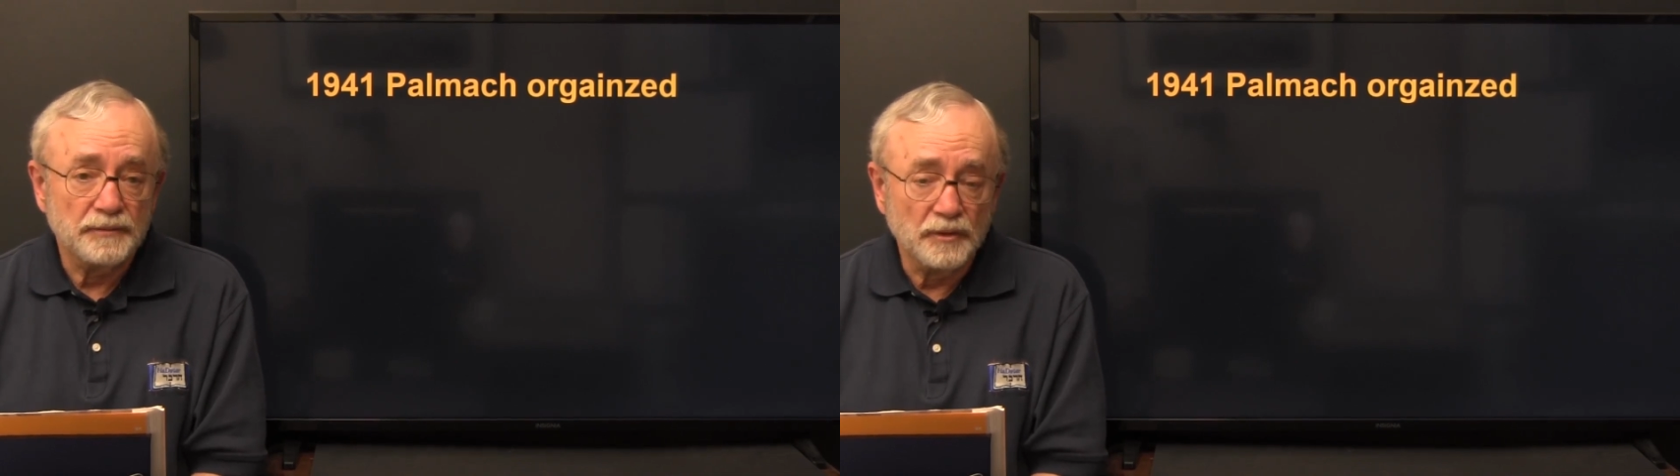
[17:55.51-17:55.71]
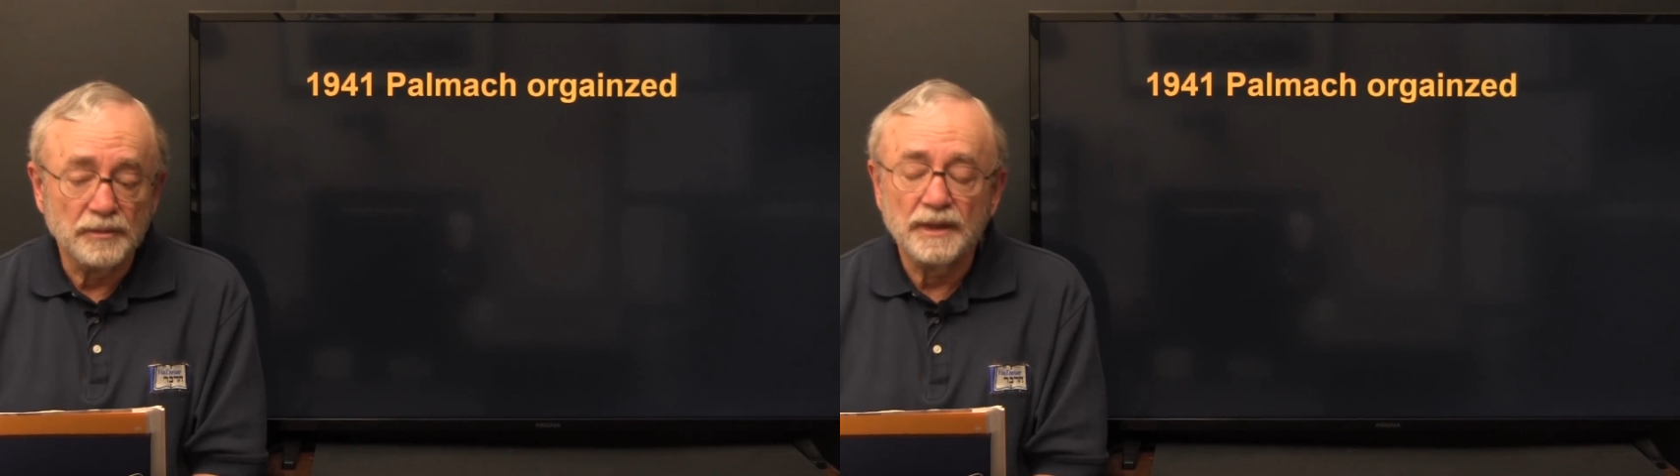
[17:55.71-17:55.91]

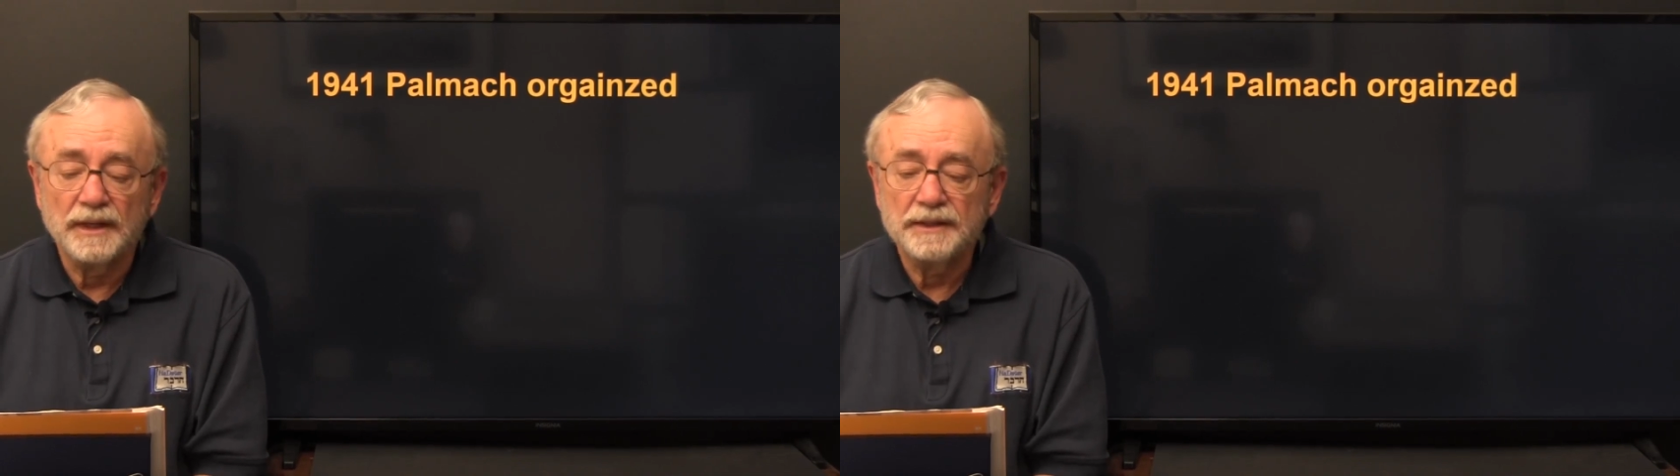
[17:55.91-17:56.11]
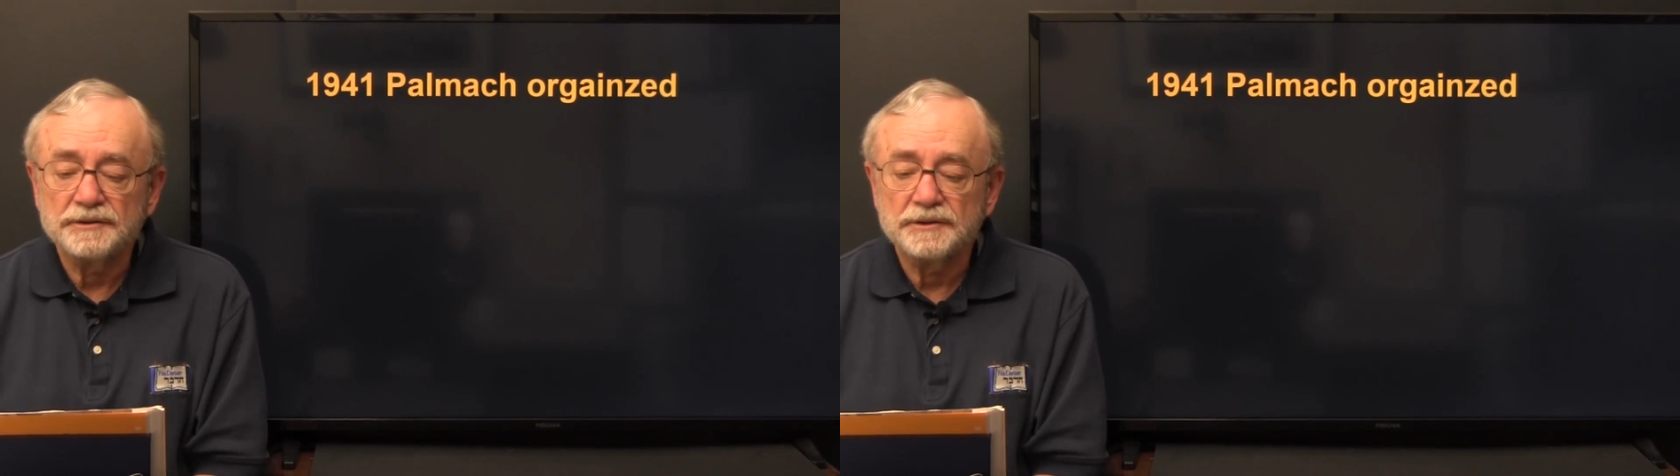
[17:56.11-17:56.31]

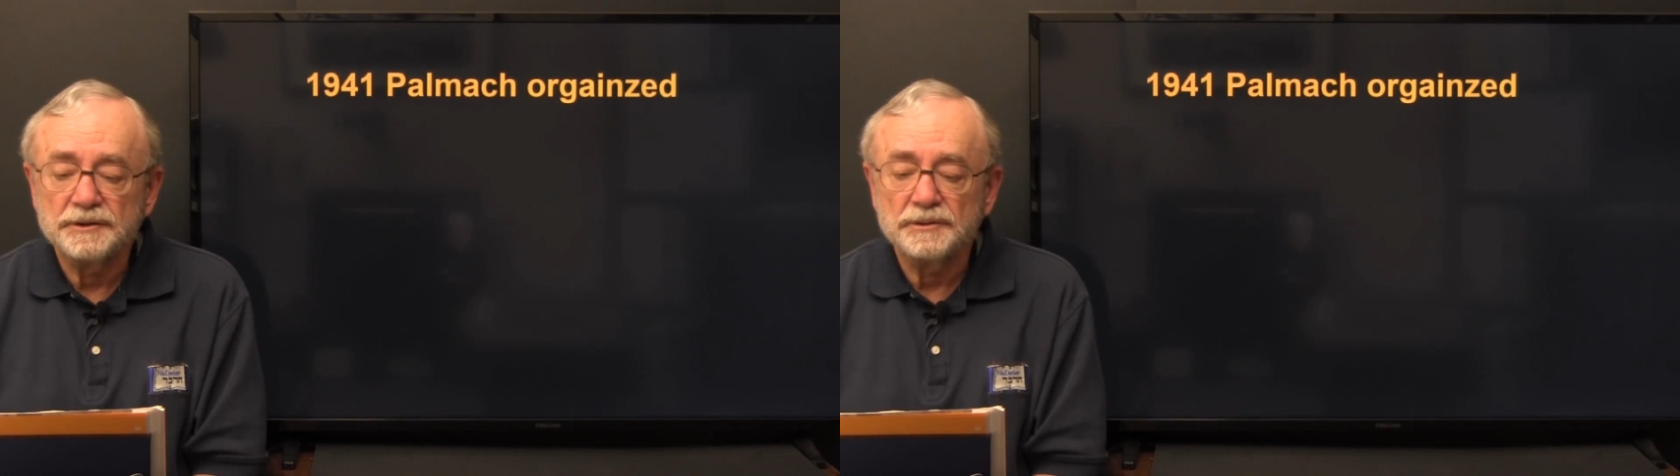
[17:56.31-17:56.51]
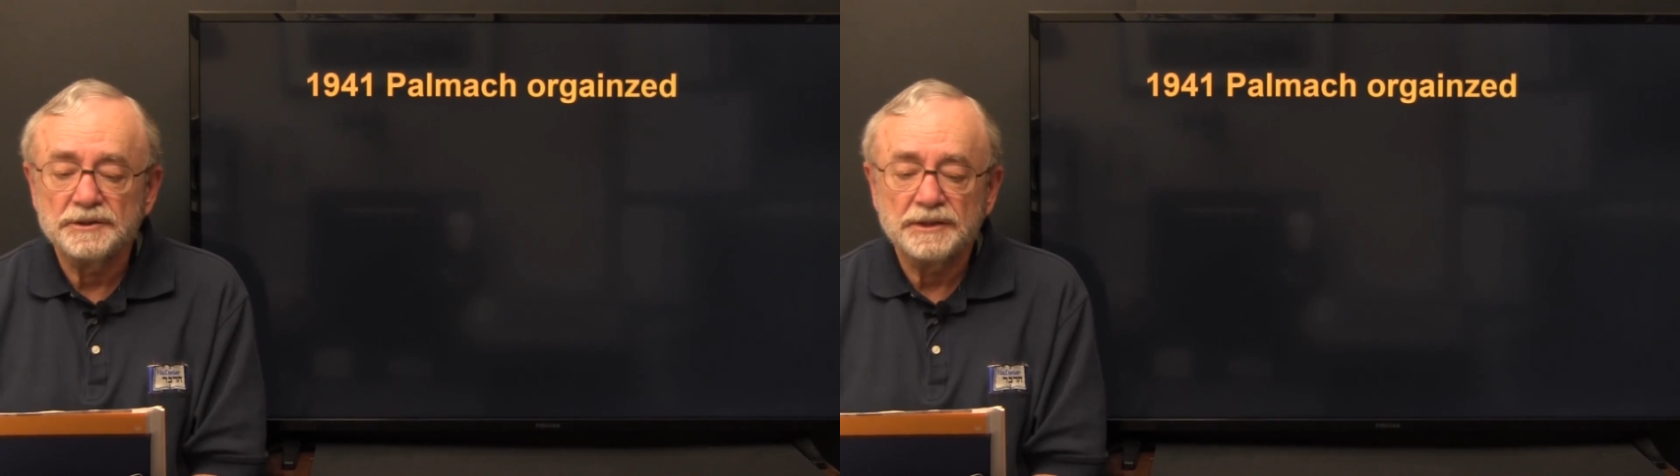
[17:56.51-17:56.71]
mobilized
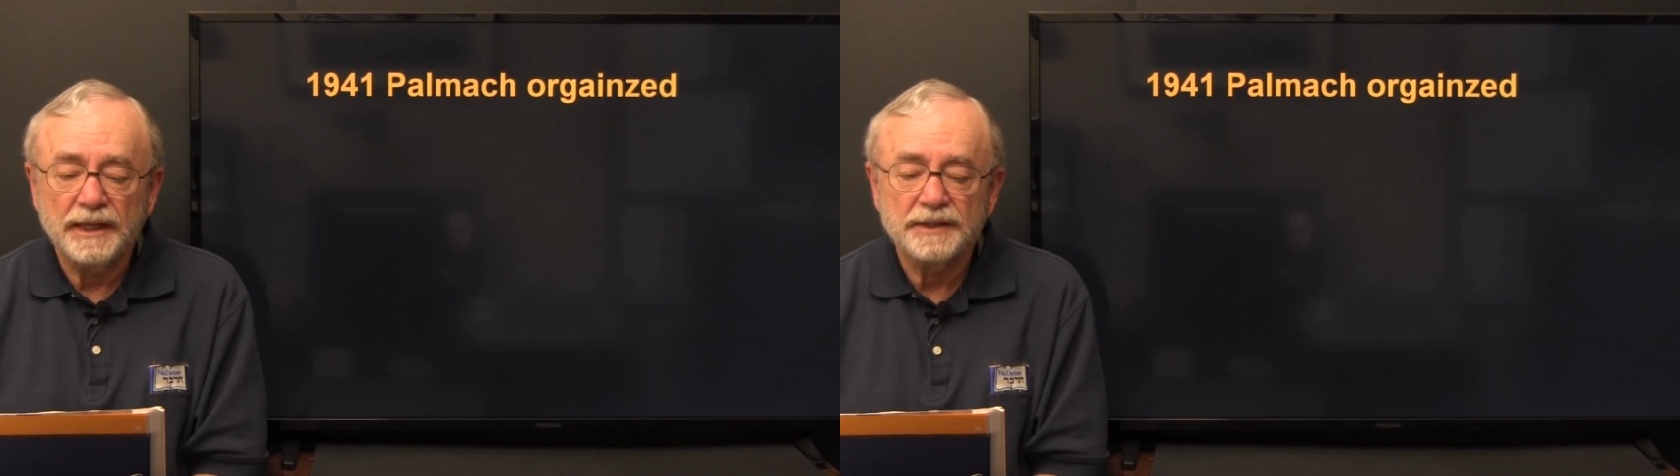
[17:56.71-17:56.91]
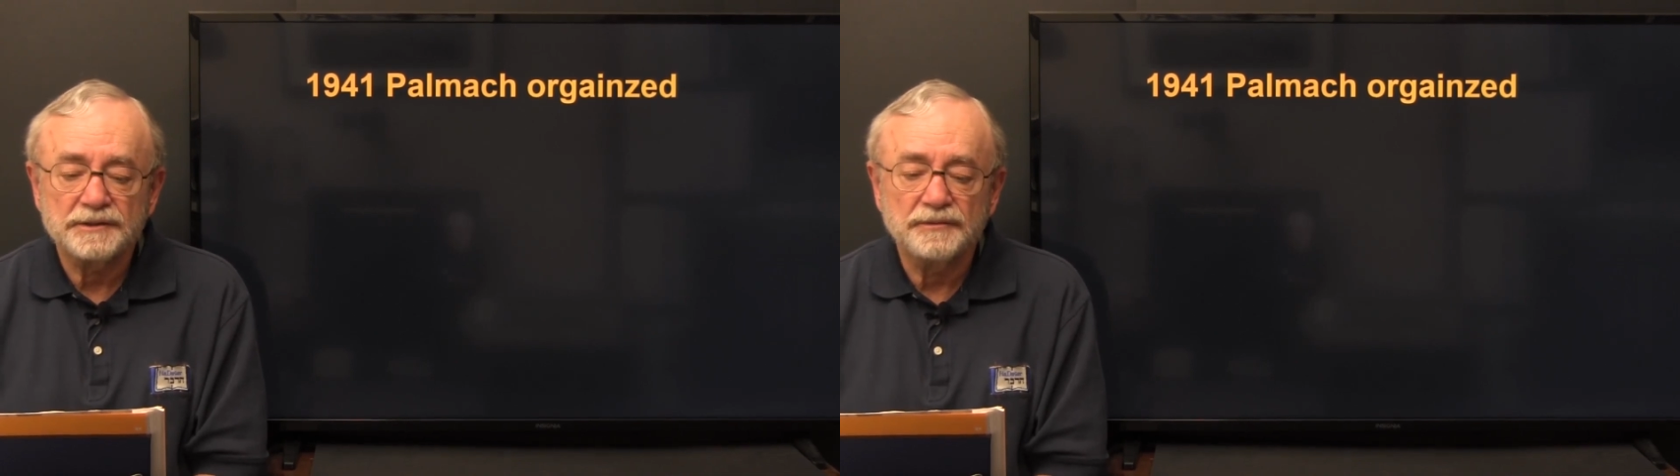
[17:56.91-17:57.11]
Jewish
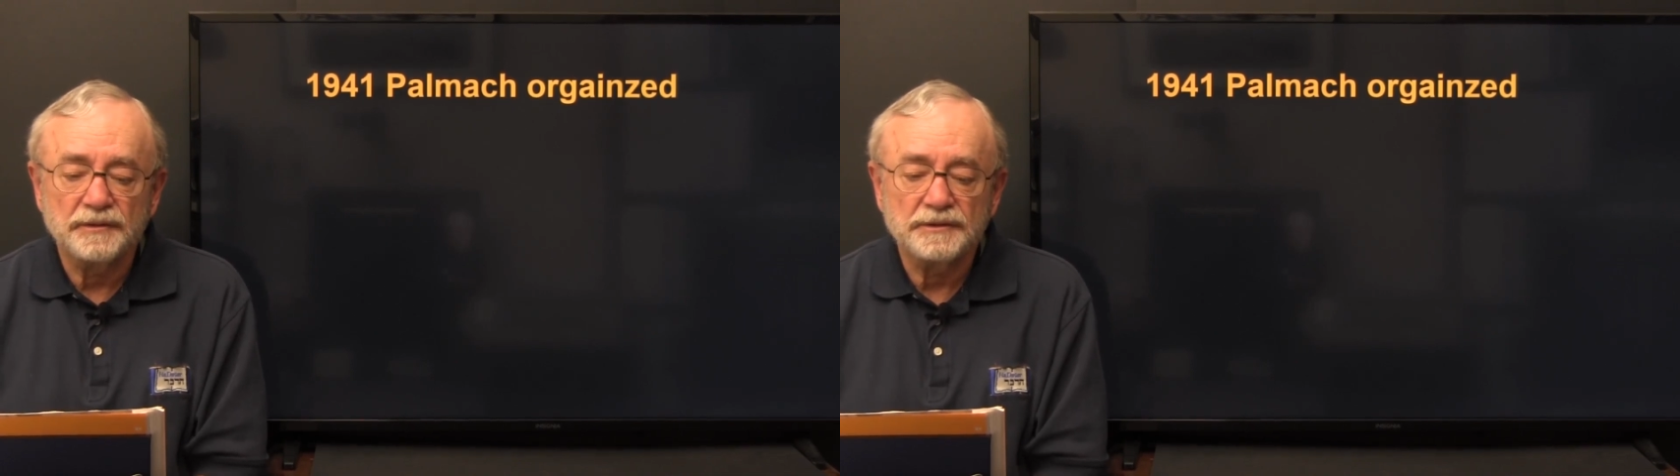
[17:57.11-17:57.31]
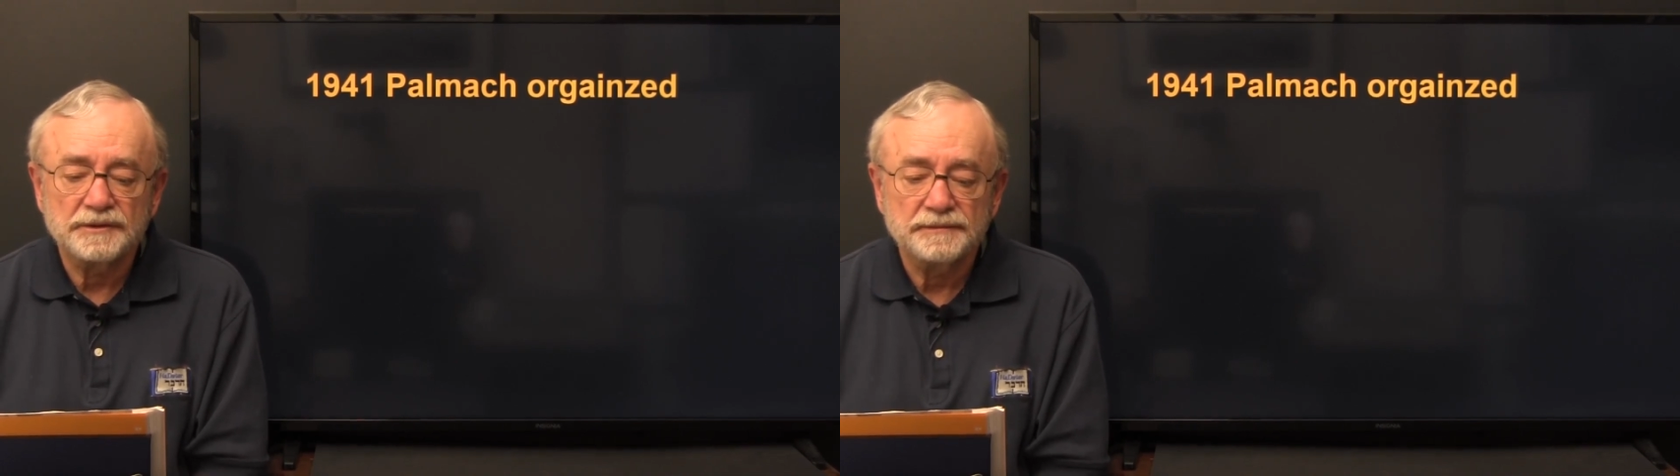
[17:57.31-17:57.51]
task
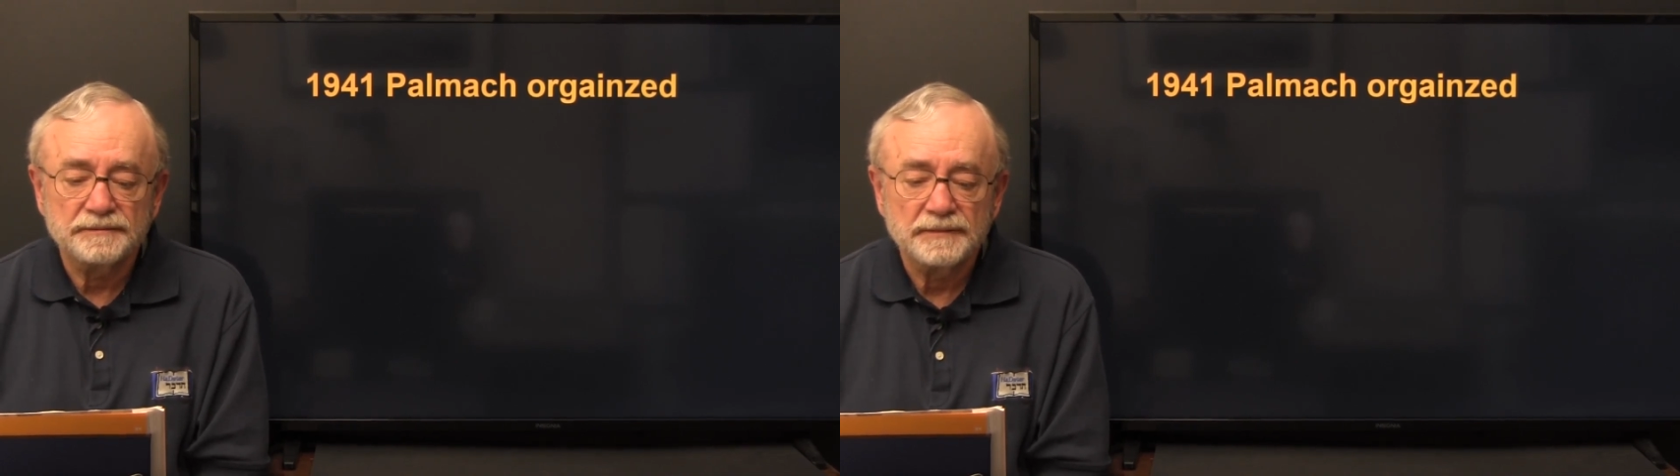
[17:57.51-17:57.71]
force,